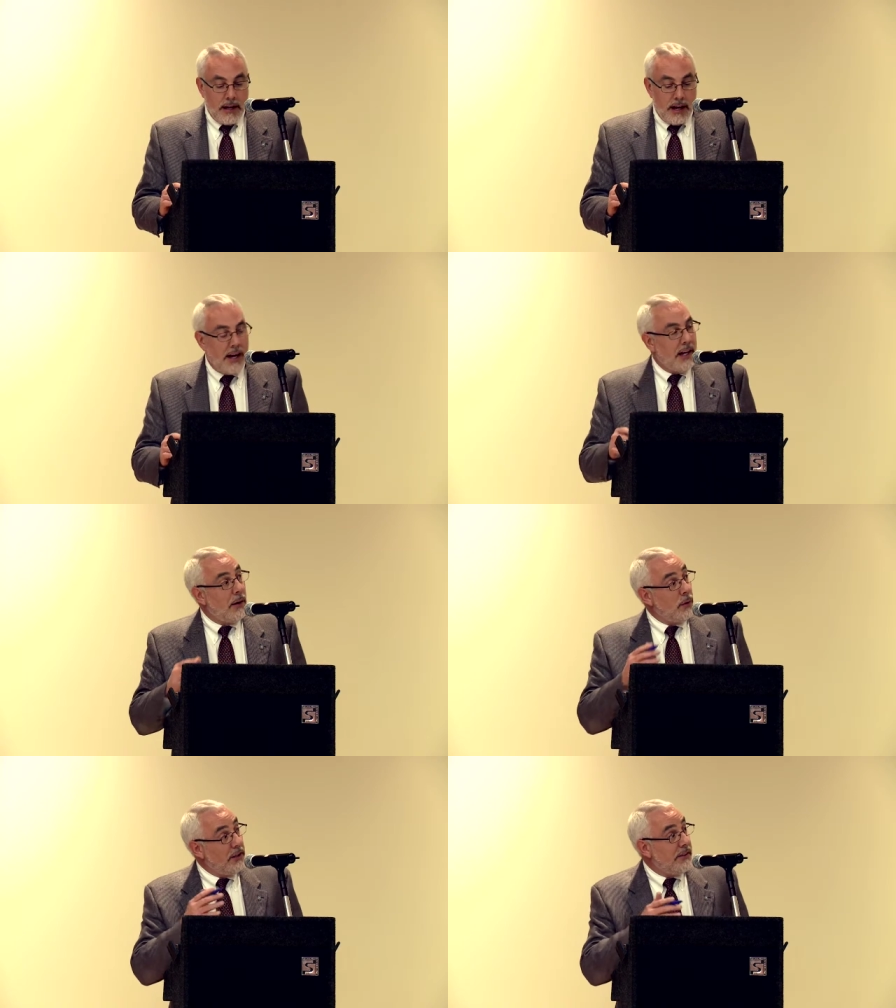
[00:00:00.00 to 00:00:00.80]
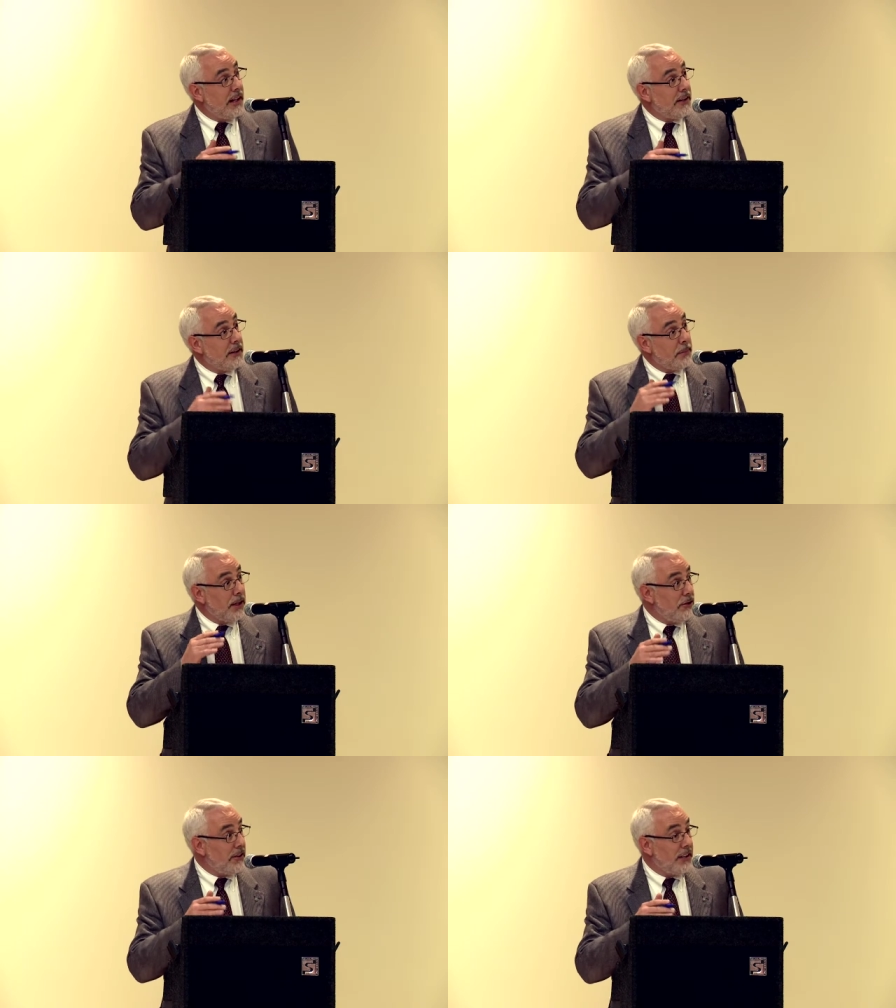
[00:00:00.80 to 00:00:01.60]
And I would say that the
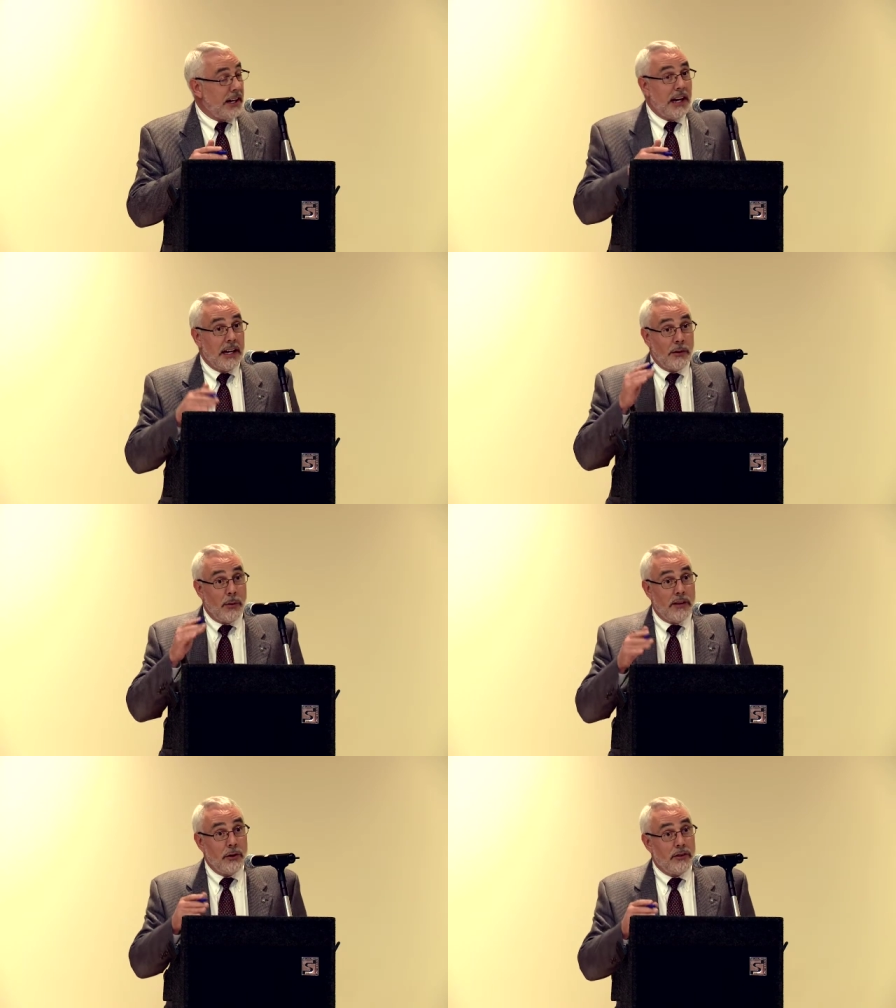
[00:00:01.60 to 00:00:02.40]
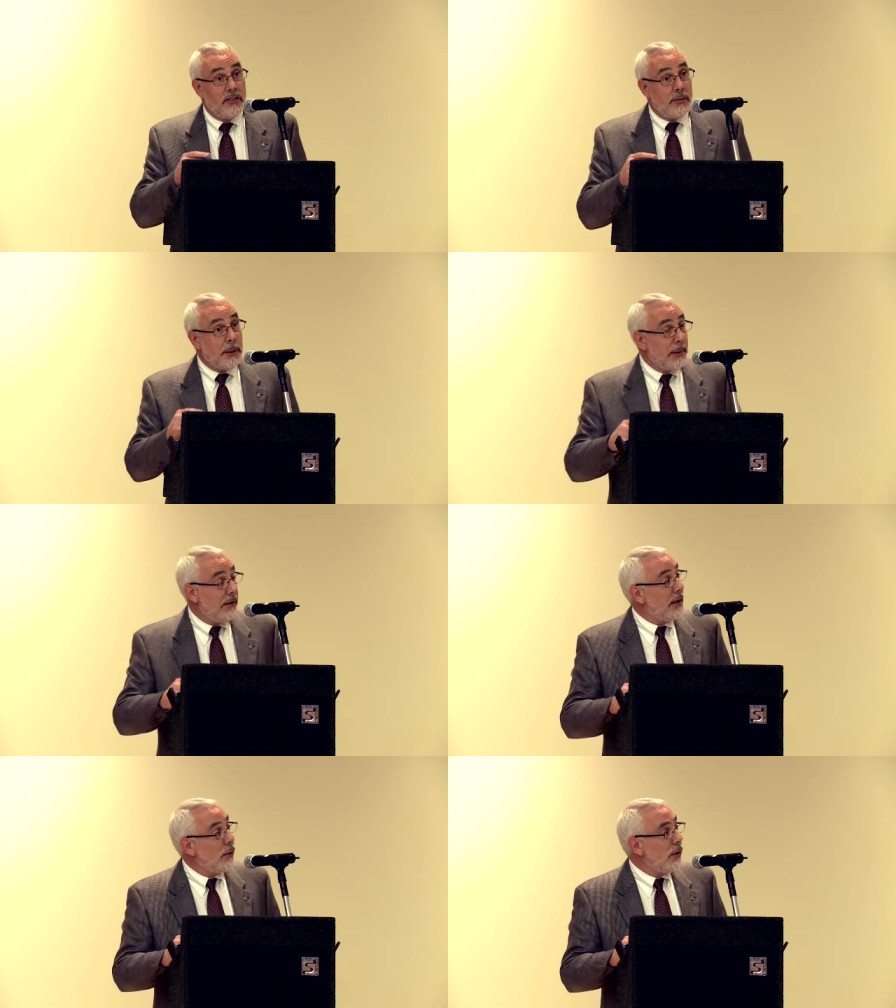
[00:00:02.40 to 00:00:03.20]
budget today and the revenue system
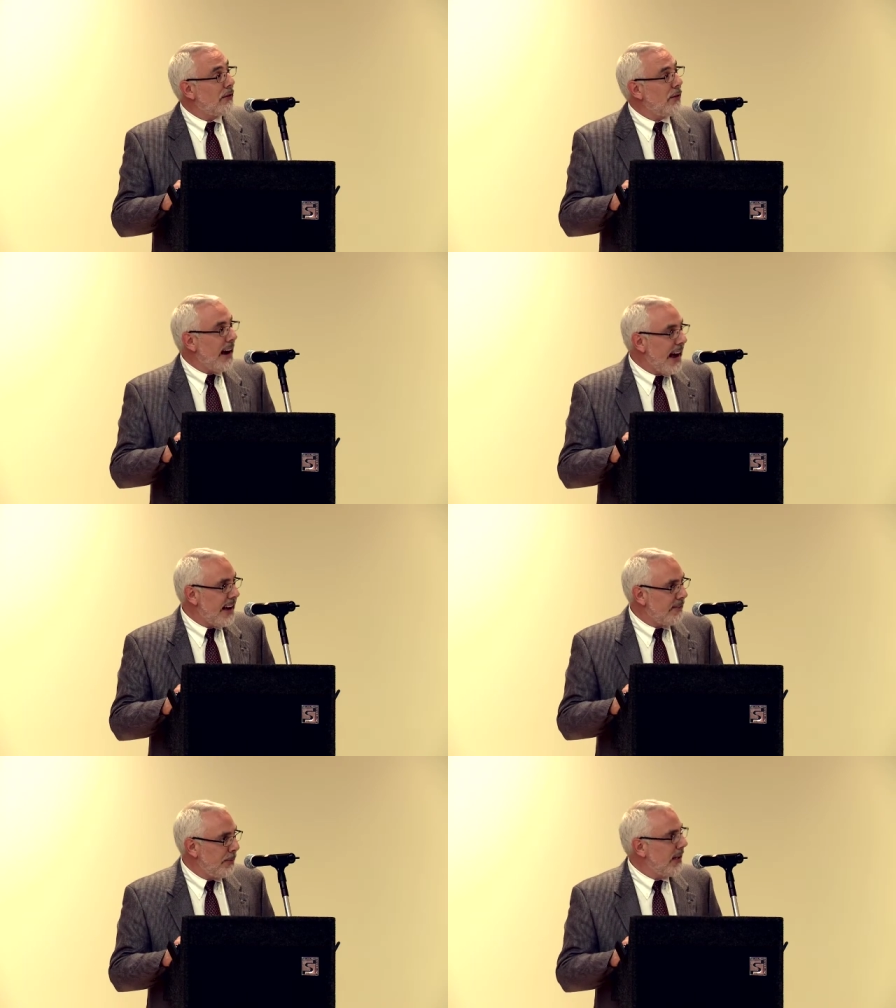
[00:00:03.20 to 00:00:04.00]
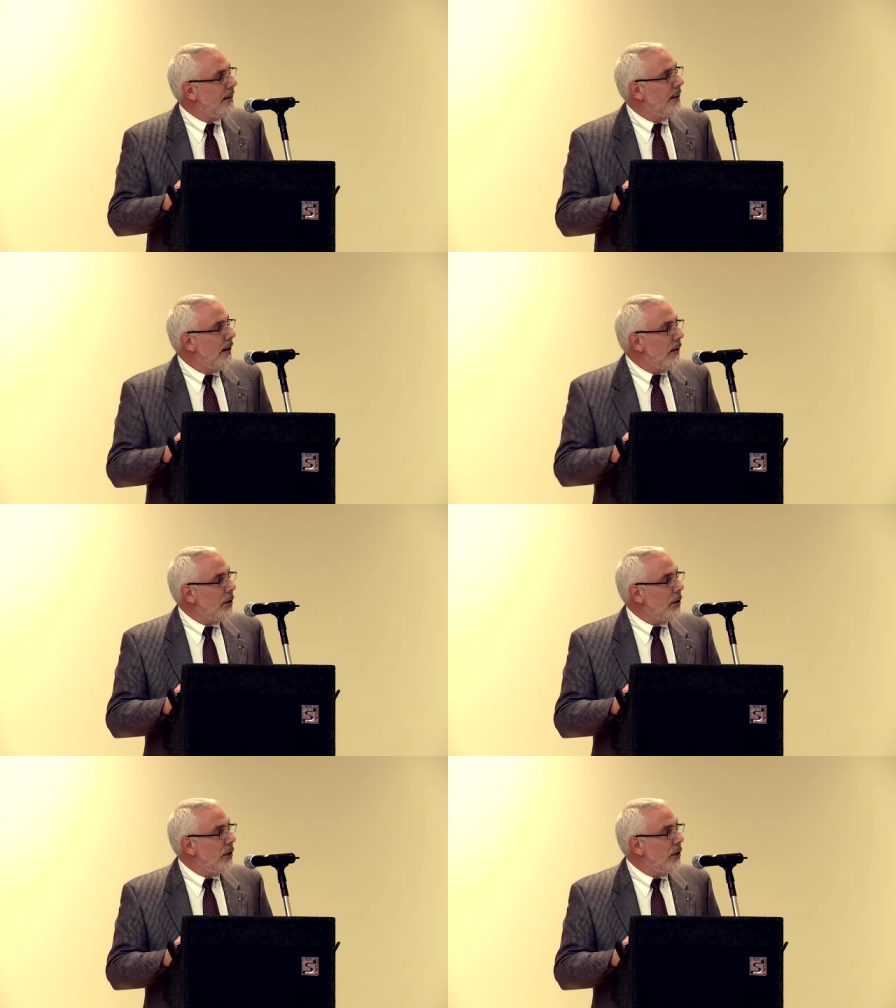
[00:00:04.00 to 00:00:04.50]
apparently works for ASME,